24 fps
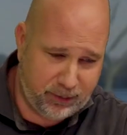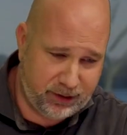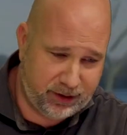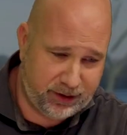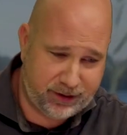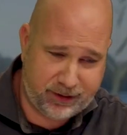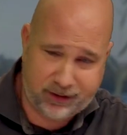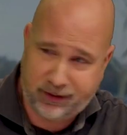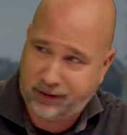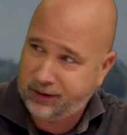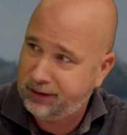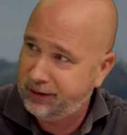
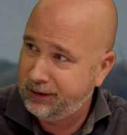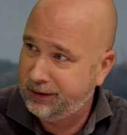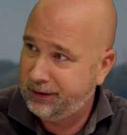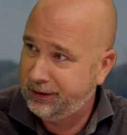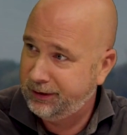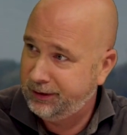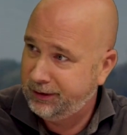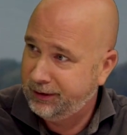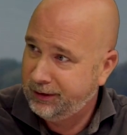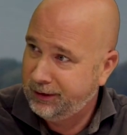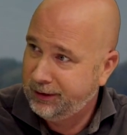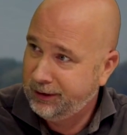just
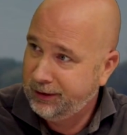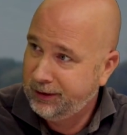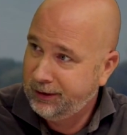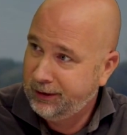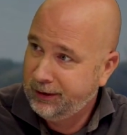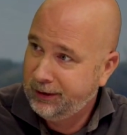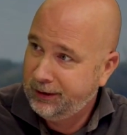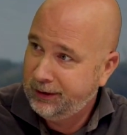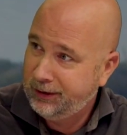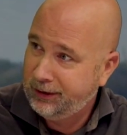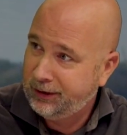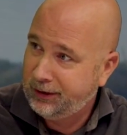an
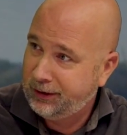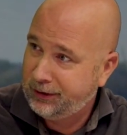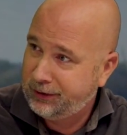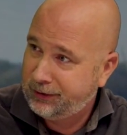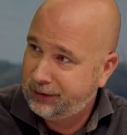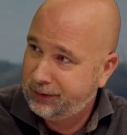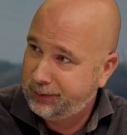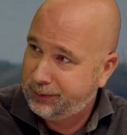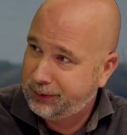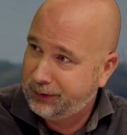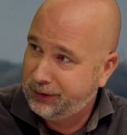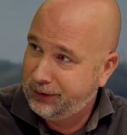
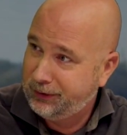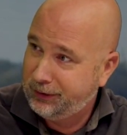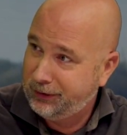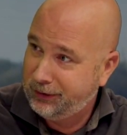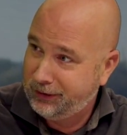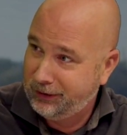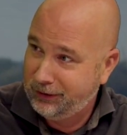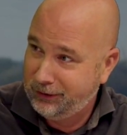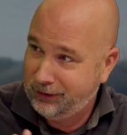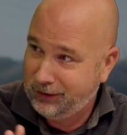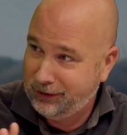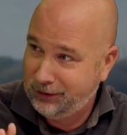entrepreneur,
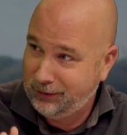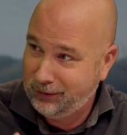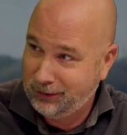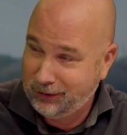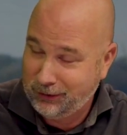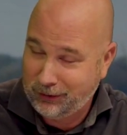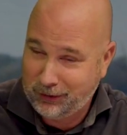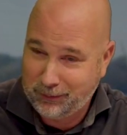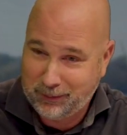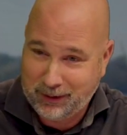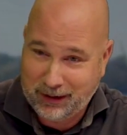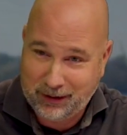don't know a
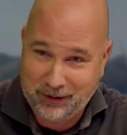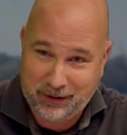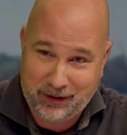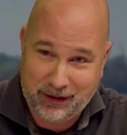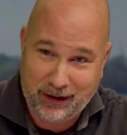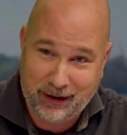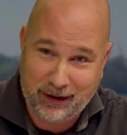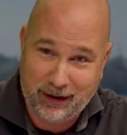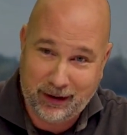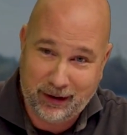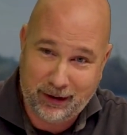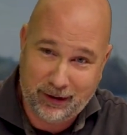lot about
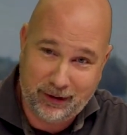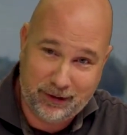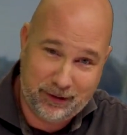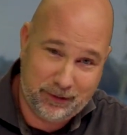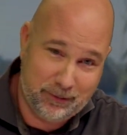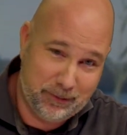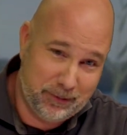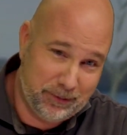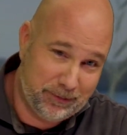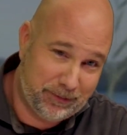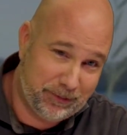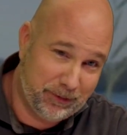data.
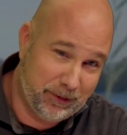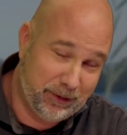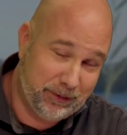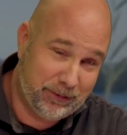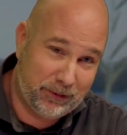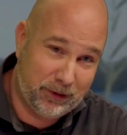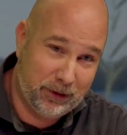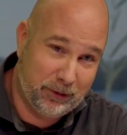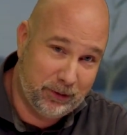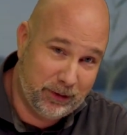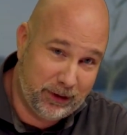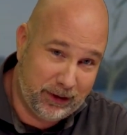We
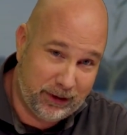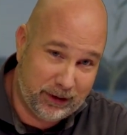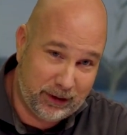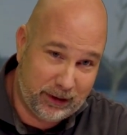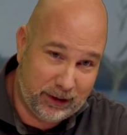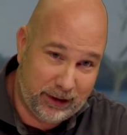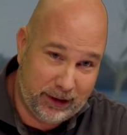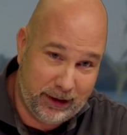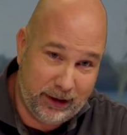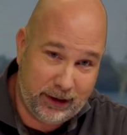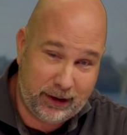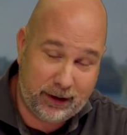throw it in a
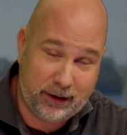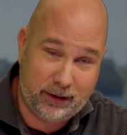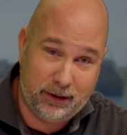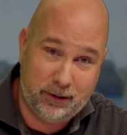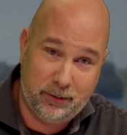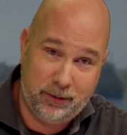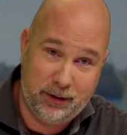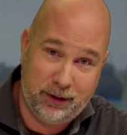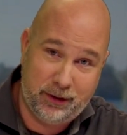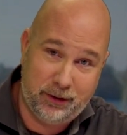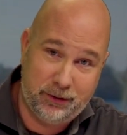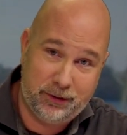lake,
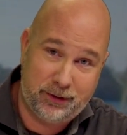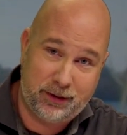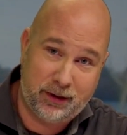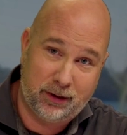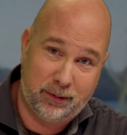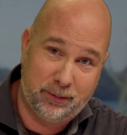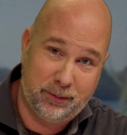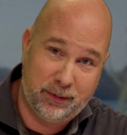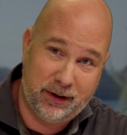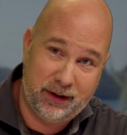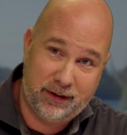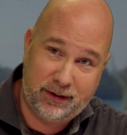we do
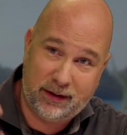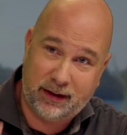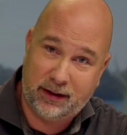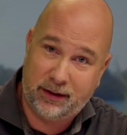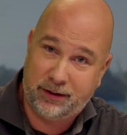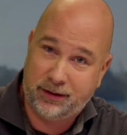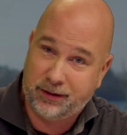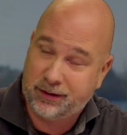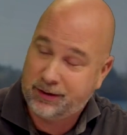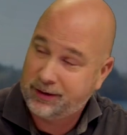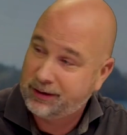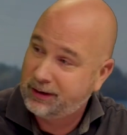some
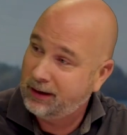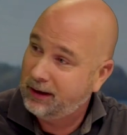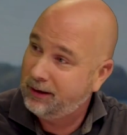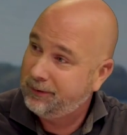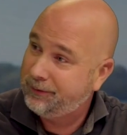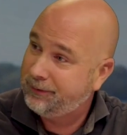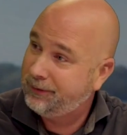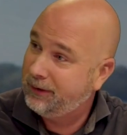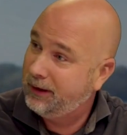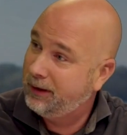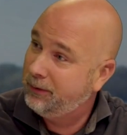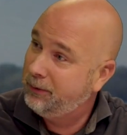intelligent
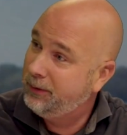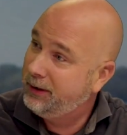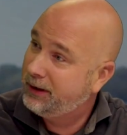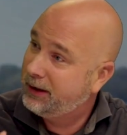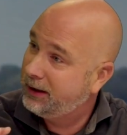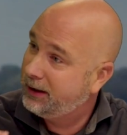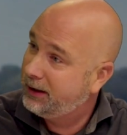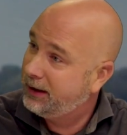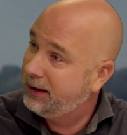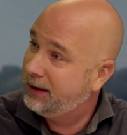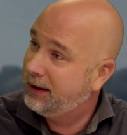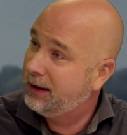stuff, and we
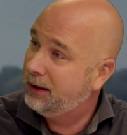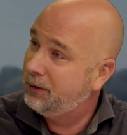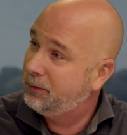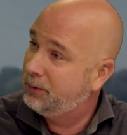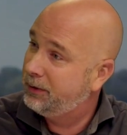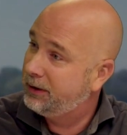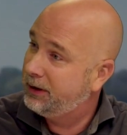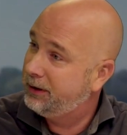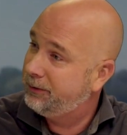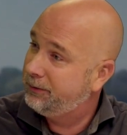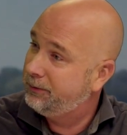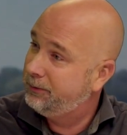can get out
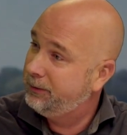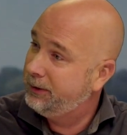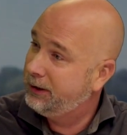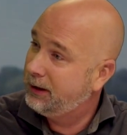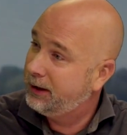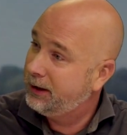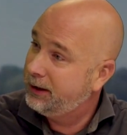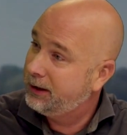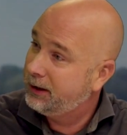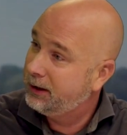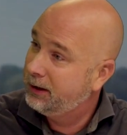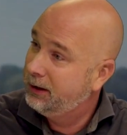whatever we
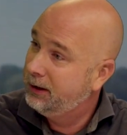like?